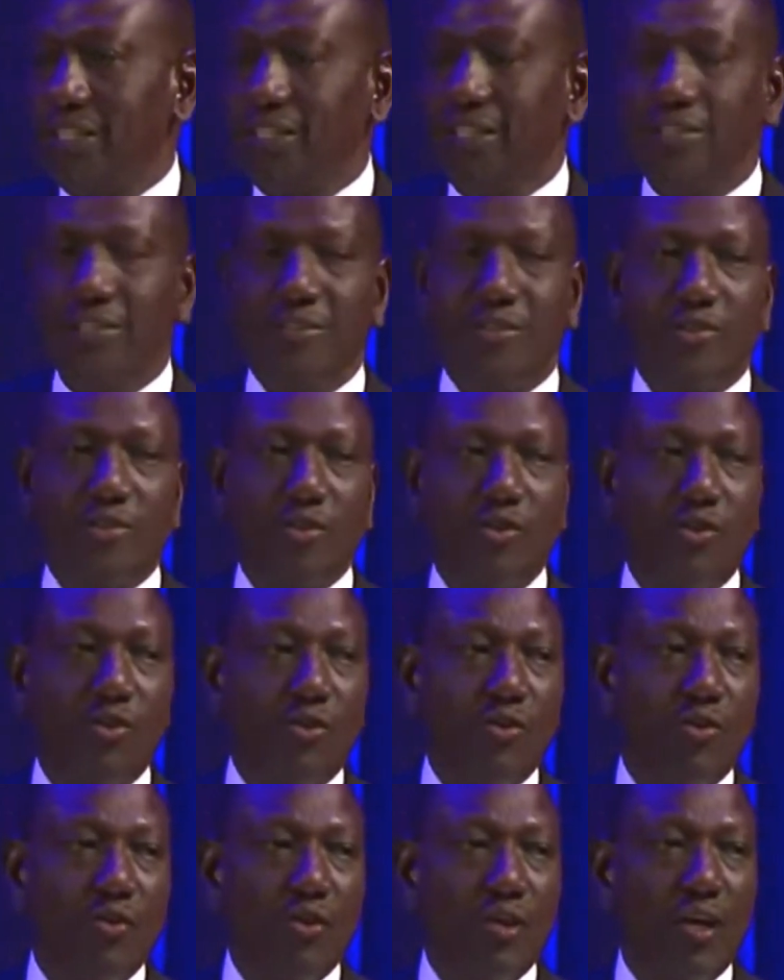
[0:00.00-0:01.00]

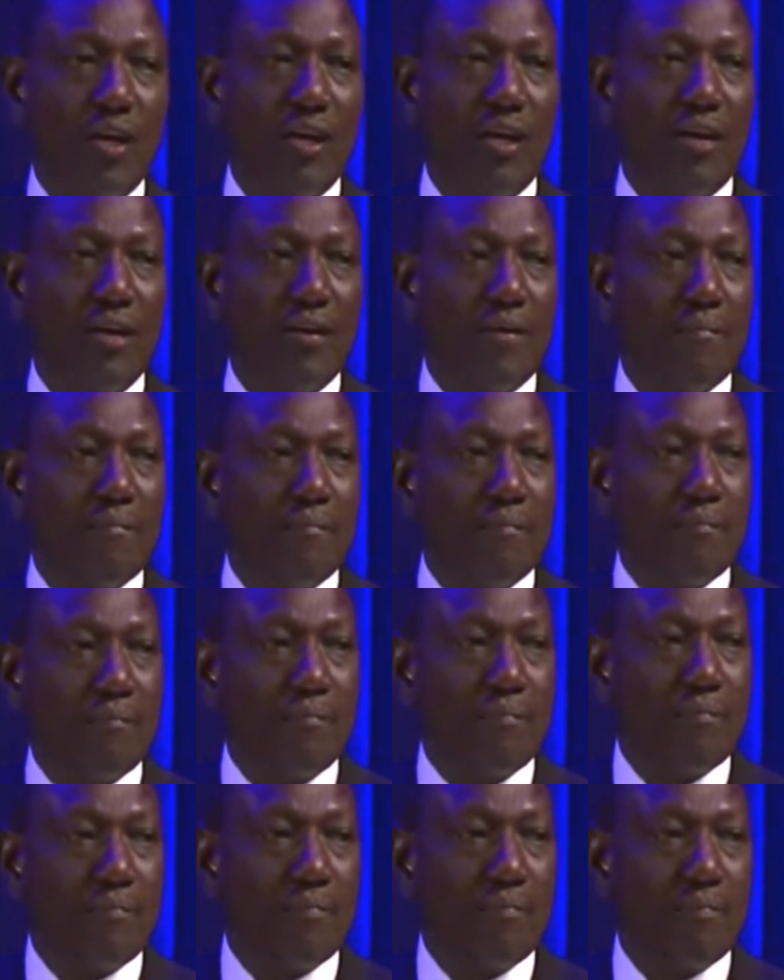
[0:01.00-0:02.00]
So
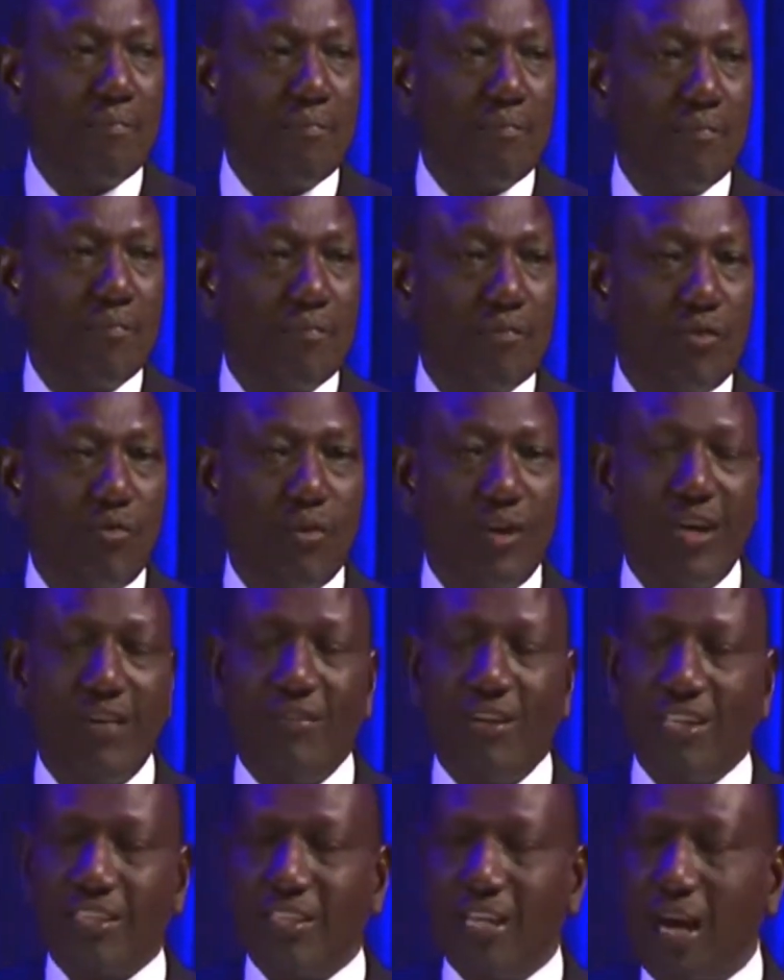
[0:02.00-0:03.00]
whatever
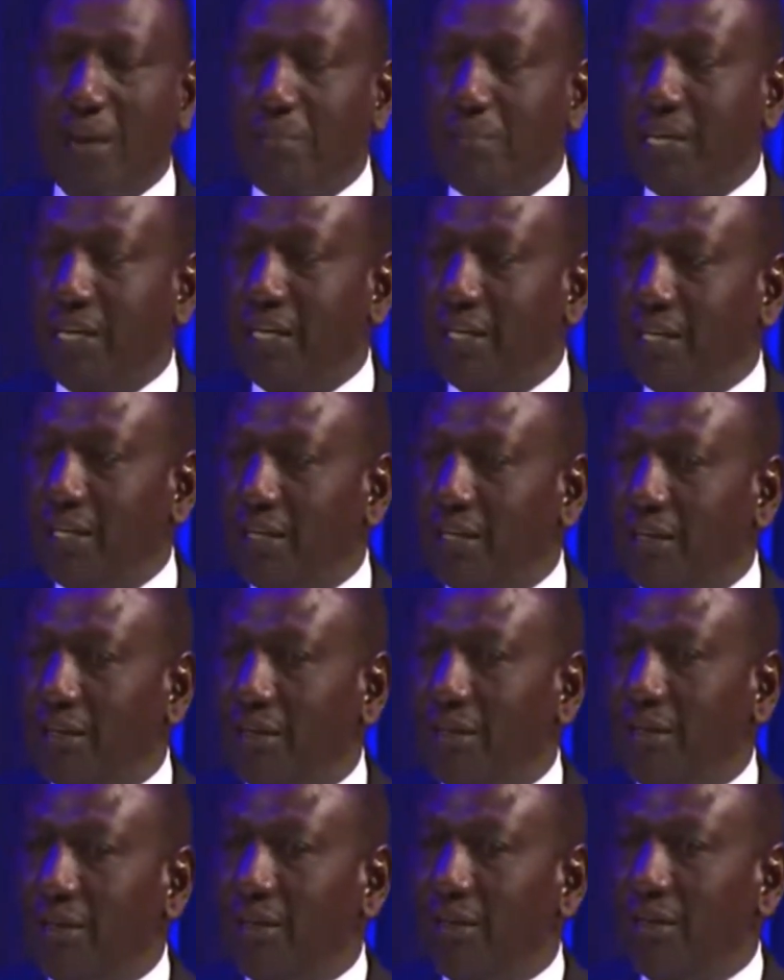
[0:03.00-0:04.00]
is happening,
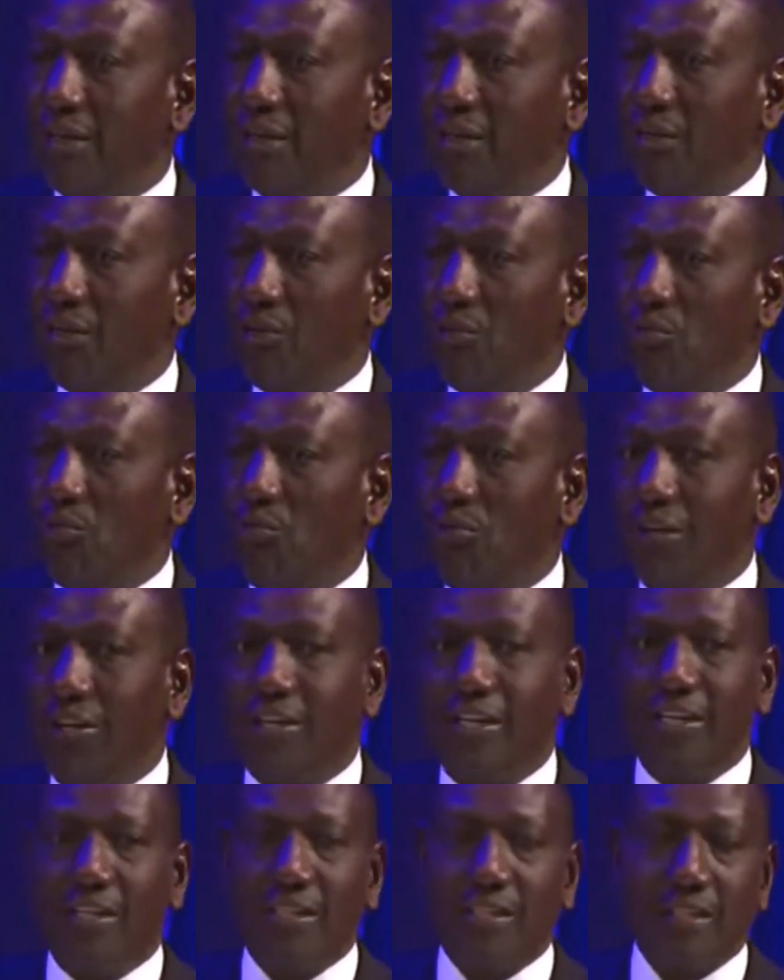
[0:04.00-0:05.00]
whether
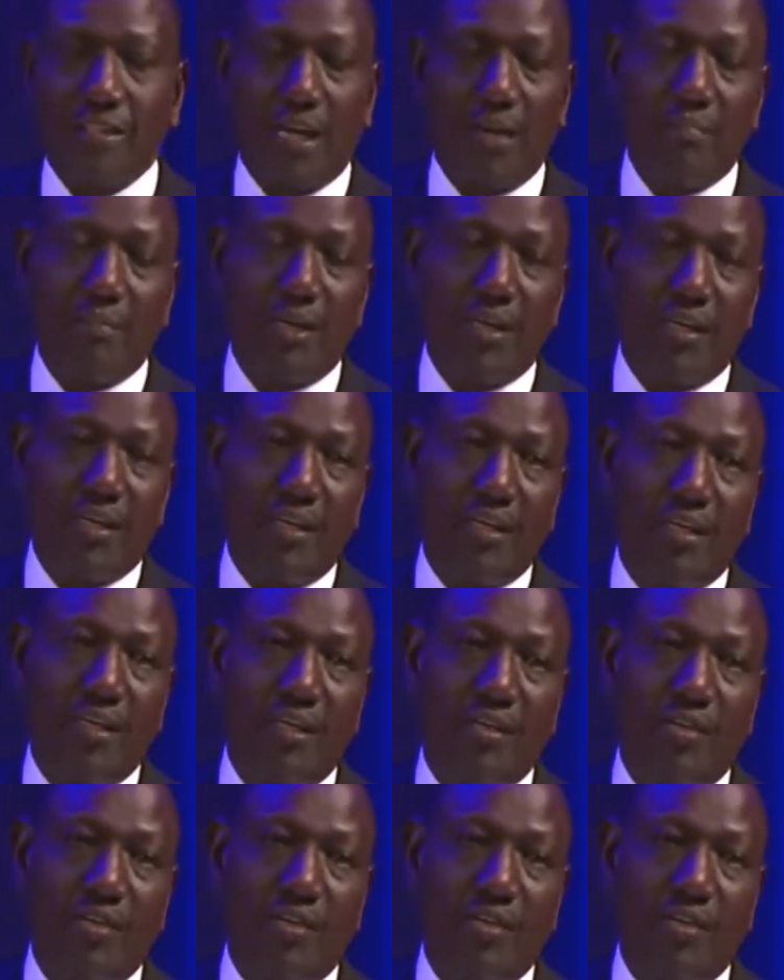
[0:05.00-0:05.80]
it is happening in